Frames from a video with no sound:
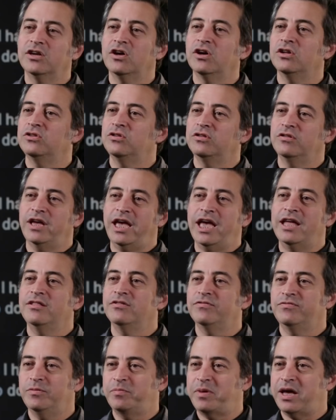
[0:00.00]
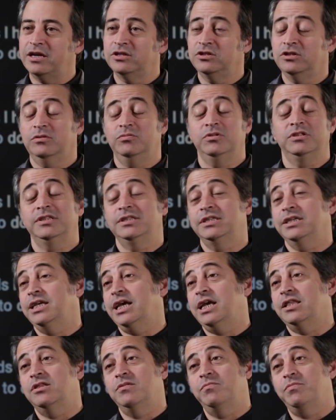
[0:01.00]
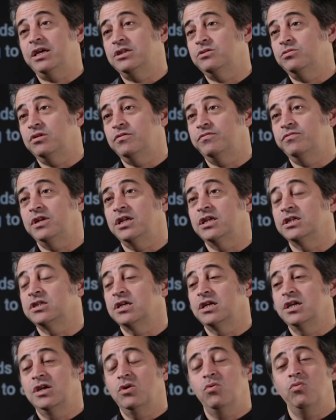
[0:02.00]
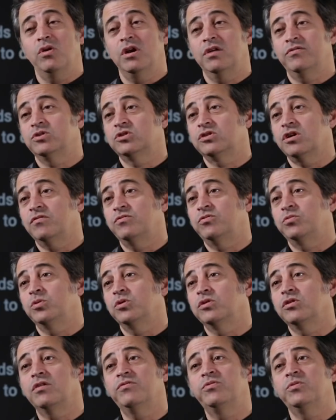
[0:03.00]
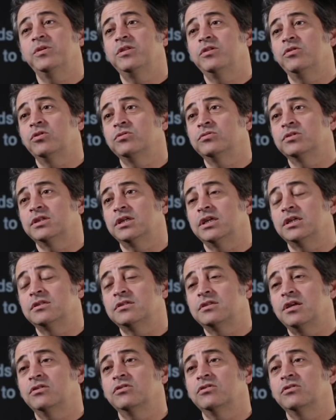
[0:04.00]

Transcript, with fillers: They cut to the end of the pack shot, which is again the best way to finish. Whatever's comfortable, comfortable in their own skin.